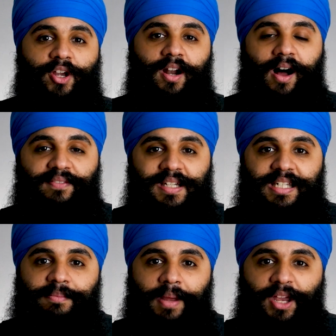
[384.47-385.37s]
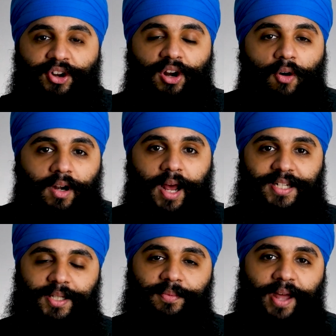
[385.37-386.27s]
you can obviously make your own
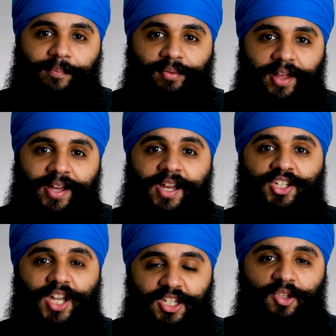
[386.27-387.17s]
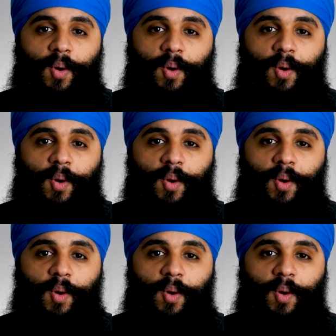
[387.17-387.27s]
custom template just the